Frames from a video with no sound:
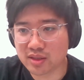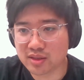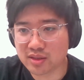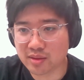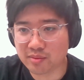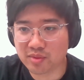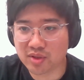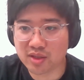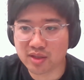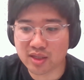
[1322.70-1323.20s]

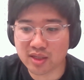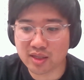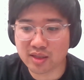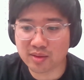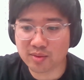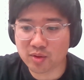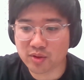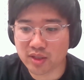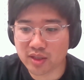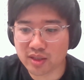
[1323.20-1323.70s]
something that
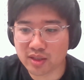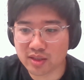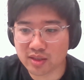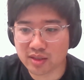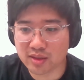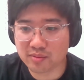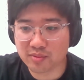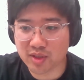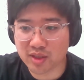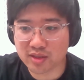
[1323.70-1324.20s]
I'm quite
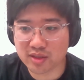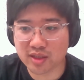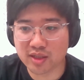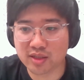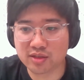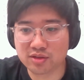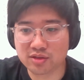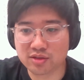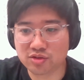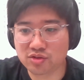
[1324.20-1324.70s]

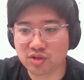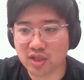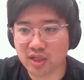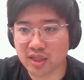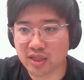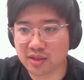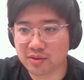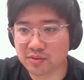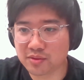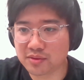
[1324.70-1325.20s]
excited to try out.